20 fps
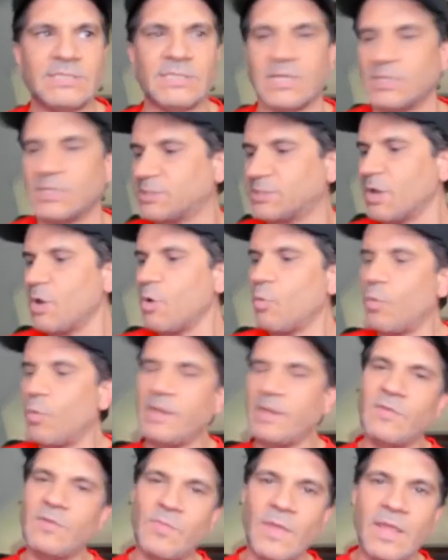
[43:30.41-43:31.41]
Because when
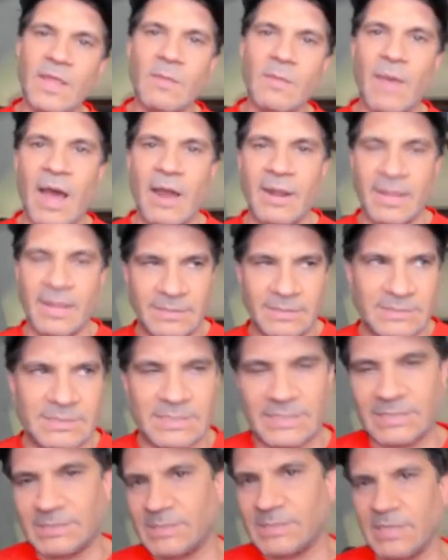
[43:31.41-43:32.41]
you think about it,
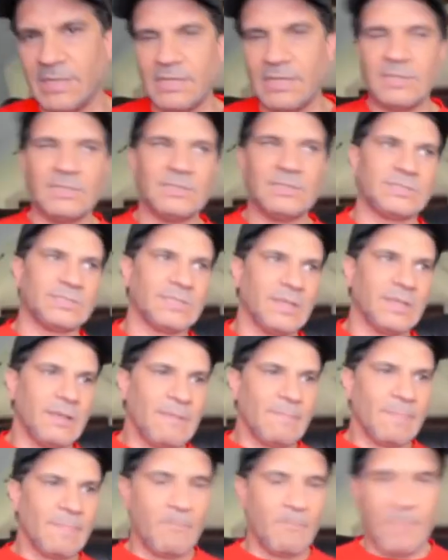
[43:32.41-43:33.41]
Disney's
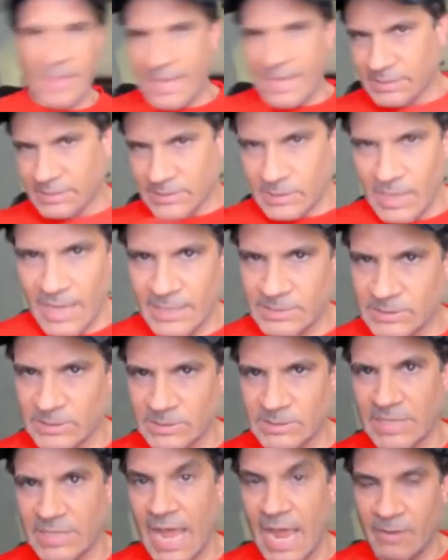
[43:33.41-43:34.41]
biggest
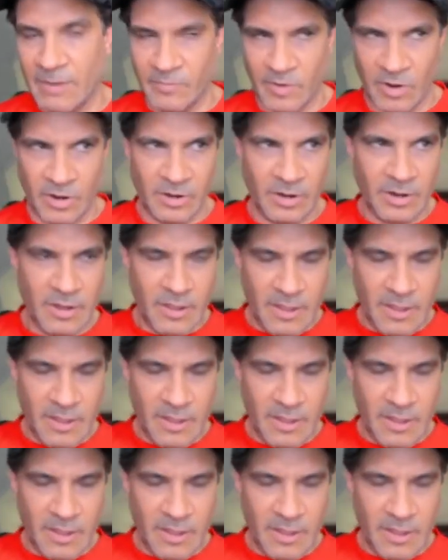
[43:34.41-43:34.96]
license ever